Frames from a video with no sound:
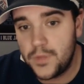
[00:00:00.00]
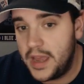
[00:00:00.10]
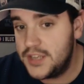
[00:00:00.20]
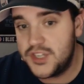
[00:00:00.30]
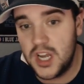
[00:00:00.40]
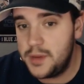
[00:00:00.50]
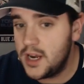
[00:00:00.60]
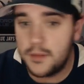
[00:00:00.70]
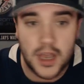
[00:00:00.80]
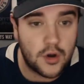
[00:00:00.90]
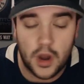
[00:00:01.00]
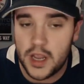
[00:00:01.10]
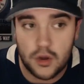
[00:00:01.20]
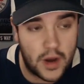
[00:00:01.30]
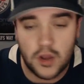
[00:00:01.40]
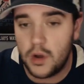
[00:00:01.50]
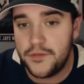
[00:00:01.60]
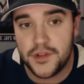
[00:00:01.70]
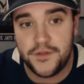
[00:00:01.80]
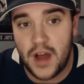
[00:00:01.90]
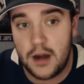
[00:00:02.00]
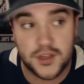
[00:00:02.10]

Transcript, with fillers: He's going to be a great great goalie for the Flyers,